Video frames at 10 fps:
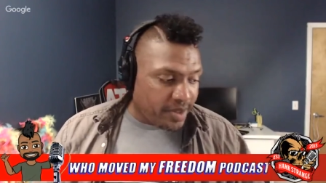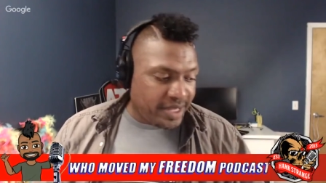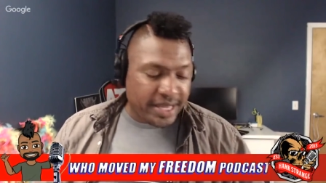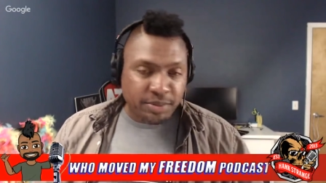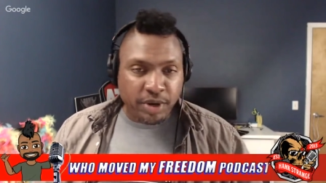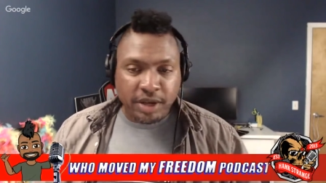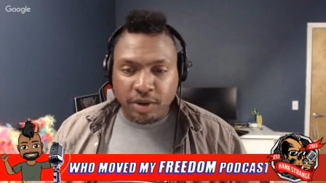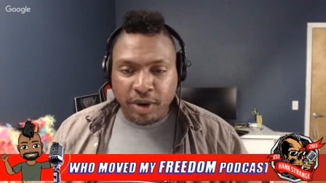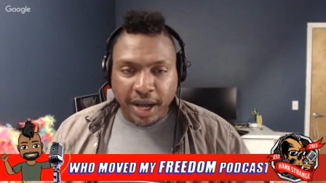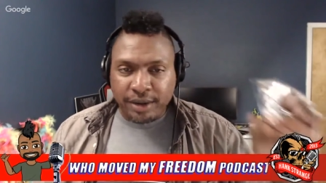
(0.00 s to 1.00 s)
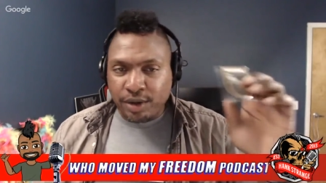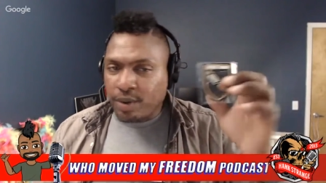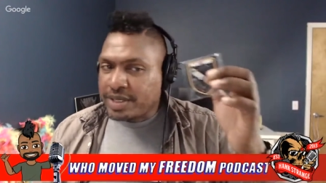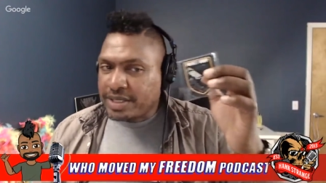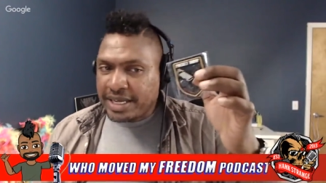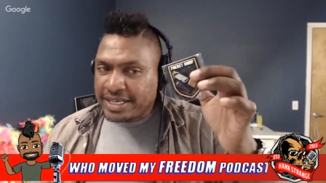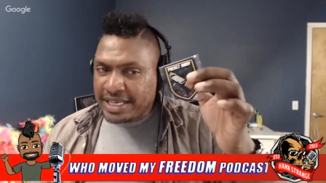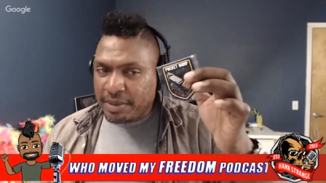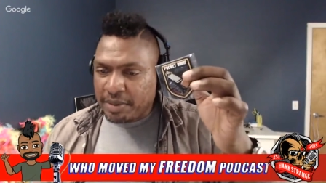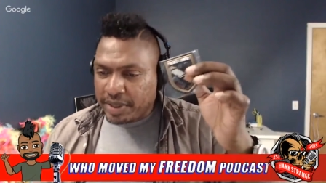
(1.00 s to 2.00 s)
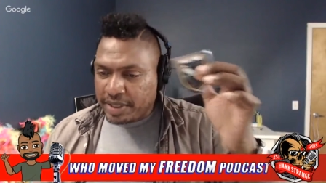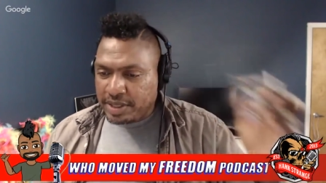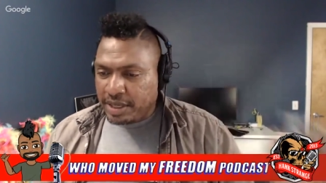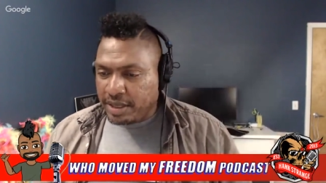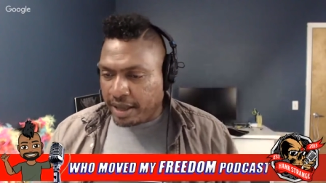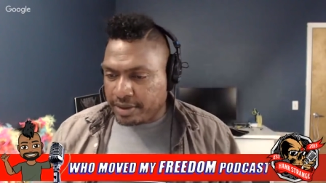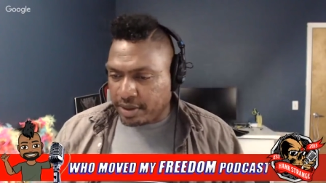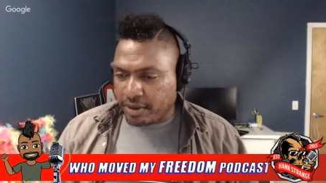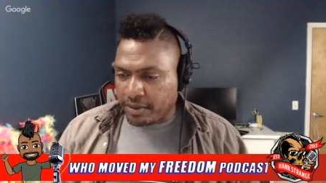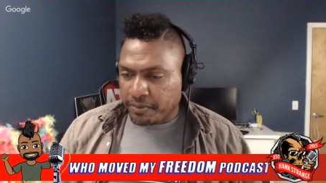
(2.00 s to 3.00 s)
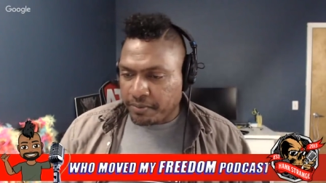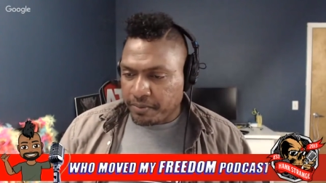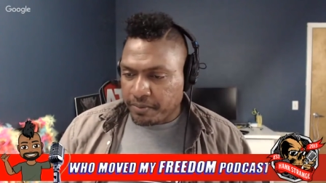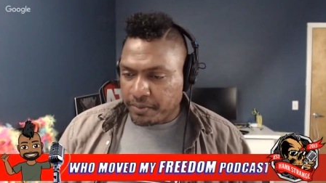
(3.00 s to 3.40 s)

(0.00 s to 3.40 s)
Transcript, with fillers: but that's pretty cool. I don't know when's the next time I'm going to see that. So there we